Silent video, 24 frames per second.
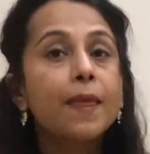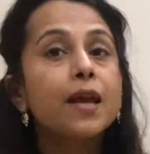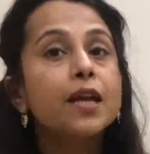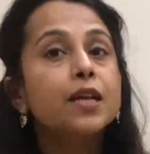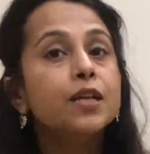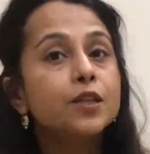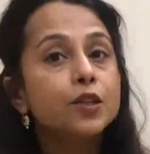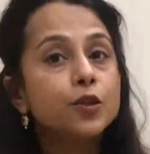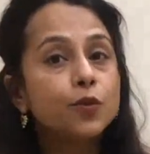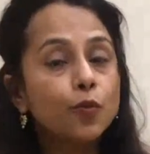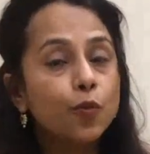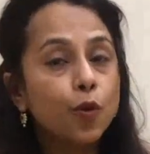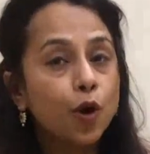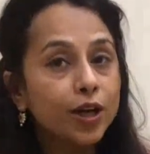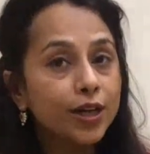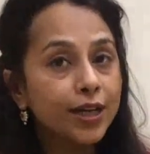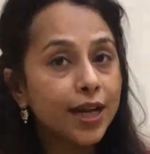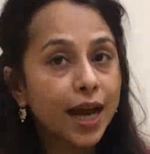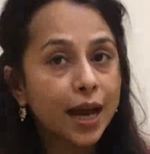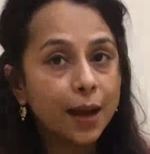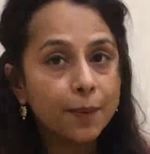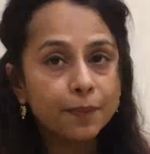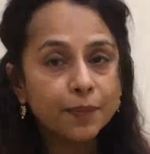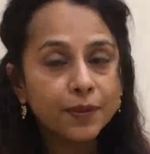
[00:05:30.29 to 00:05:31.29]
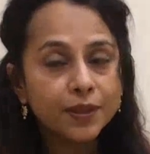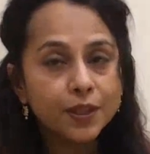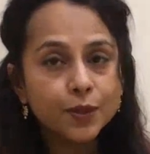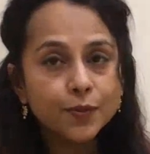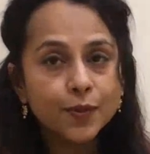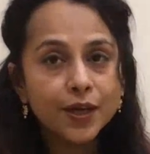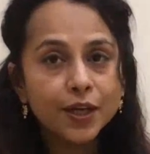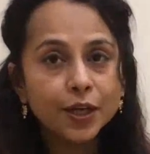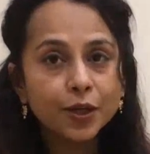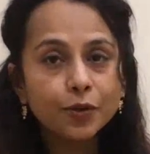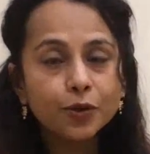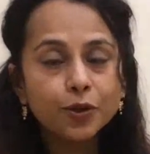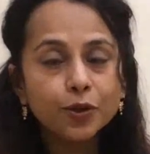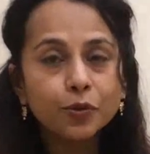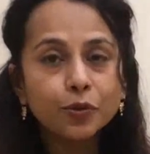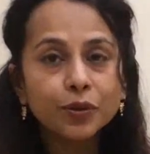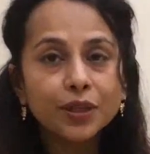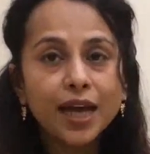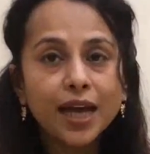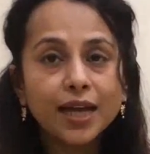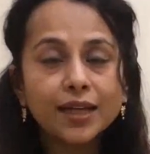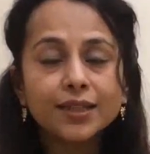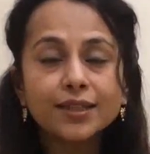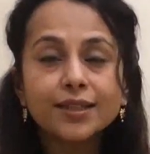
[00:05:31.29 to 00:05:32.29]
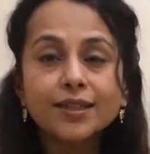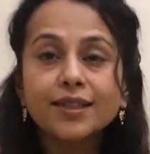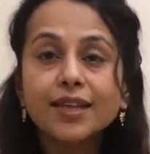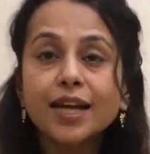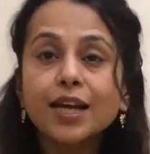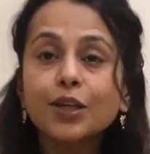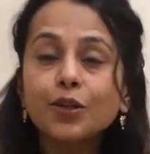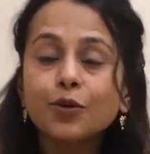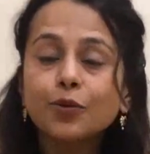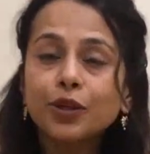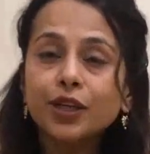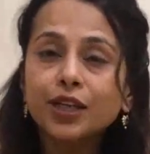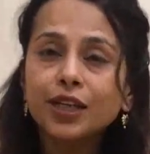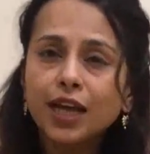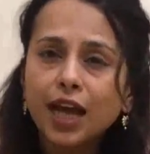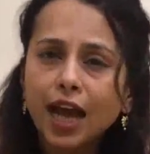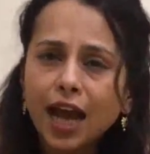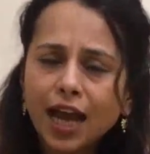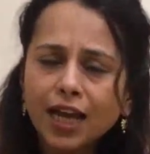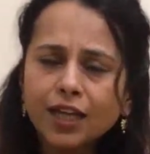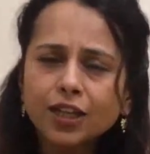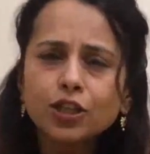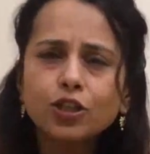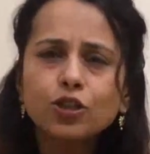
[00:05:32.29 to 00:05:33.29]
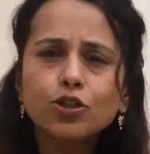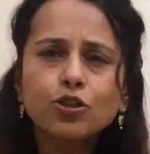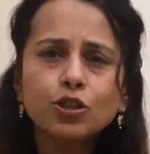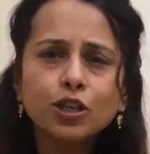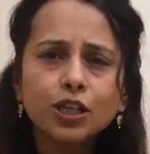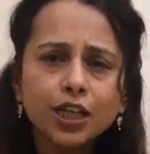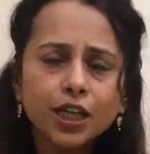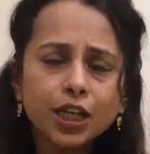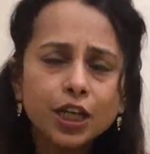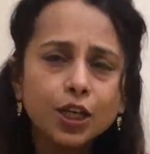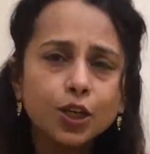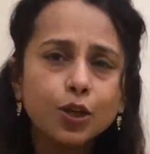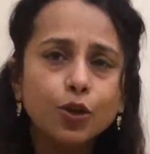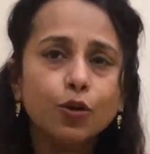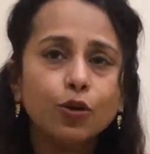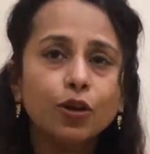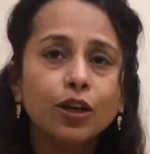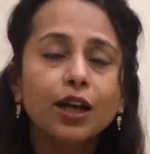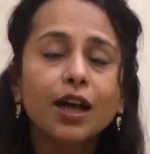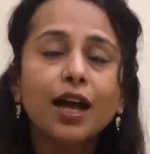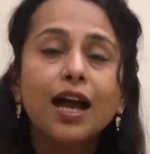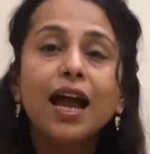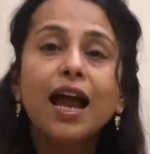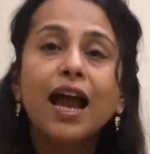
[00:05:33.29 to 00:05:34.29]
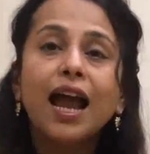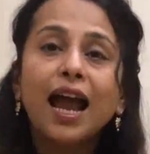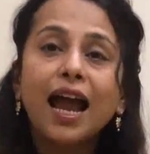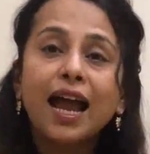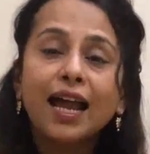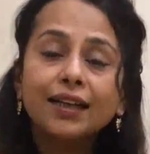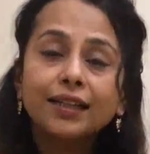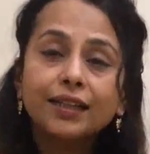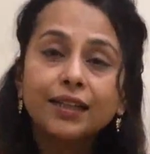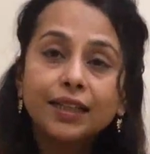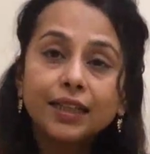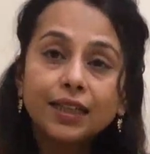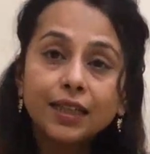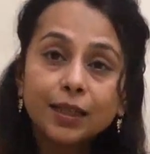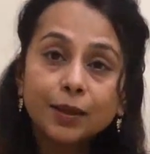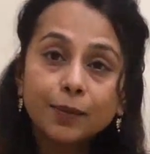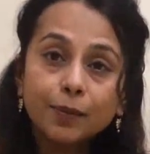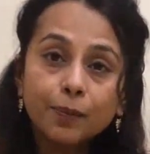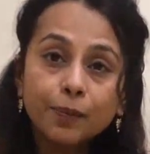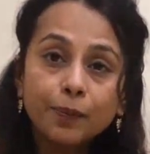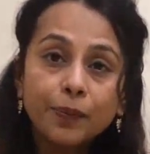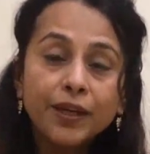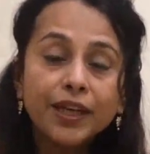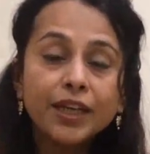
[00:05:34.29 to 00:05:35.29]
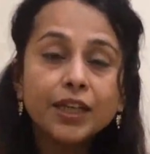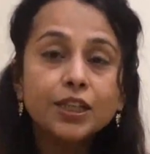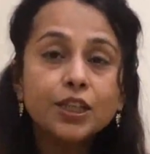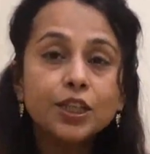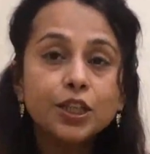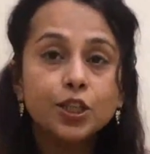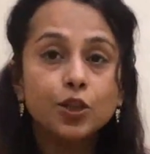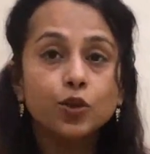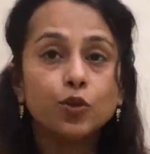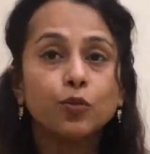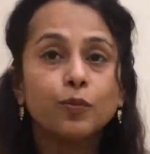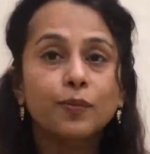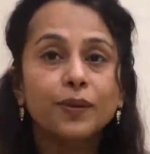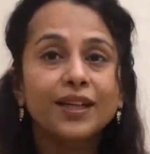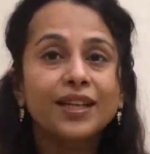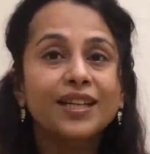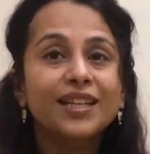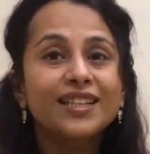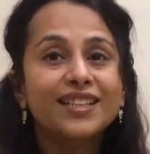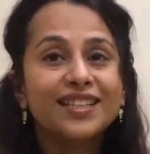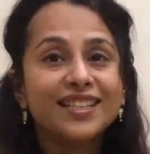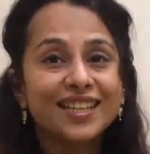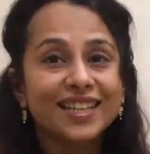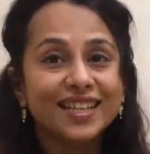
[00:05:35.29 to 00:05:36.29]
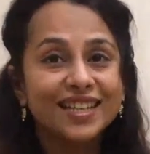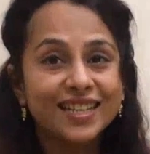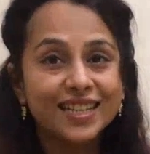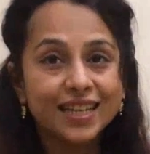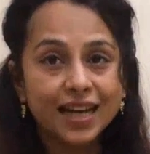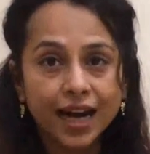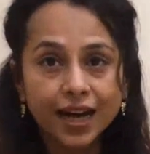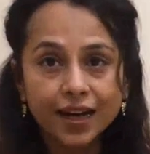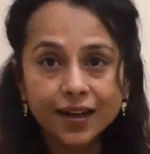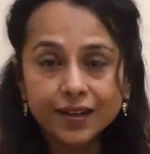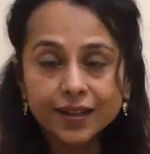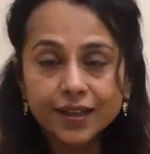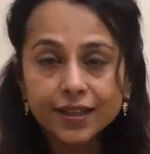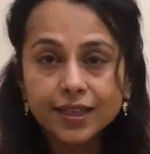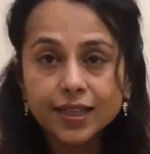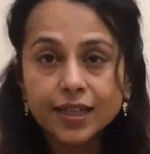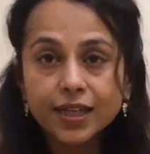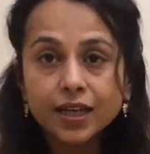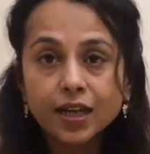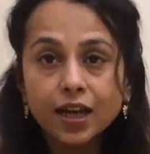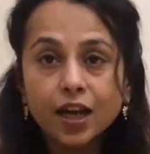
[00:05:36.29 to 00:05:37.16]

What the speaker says: So what happens when you do that is that you can actually look at the complete tube in its entirety.